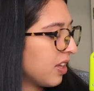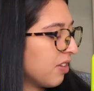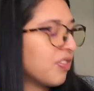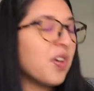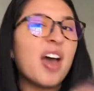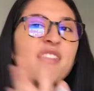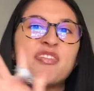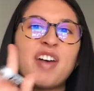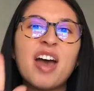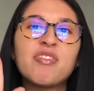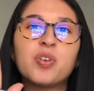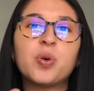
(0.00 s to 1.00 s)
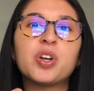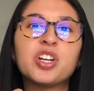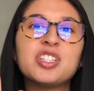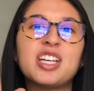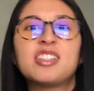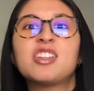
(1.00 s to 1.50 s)
If you have 5
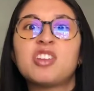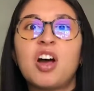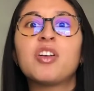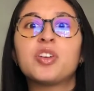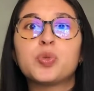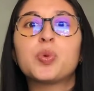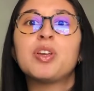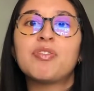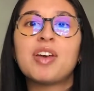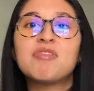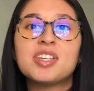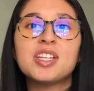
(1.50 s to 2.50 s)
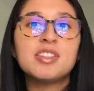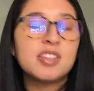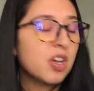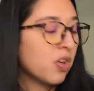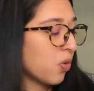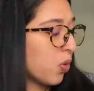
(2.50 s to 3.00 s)
quarters, that's $1.25
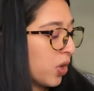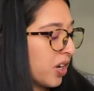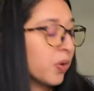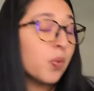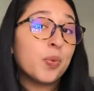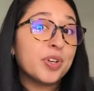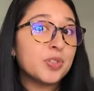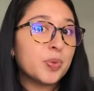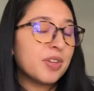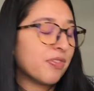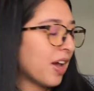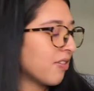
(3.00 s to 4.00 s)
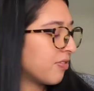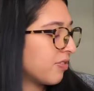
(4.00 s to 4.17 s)
or 125.